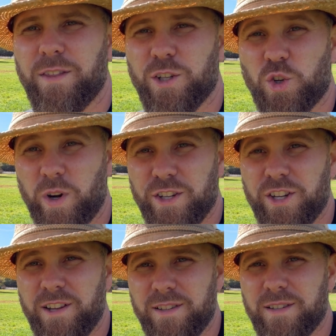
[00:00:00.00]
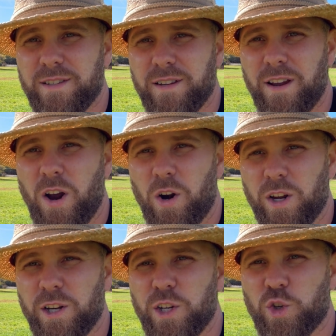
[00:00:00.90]
The trenches are
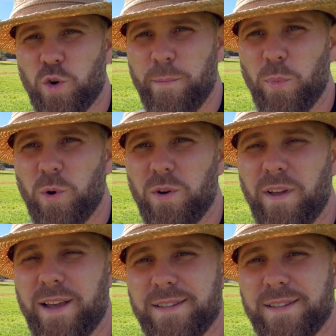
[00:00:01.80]
going to tremble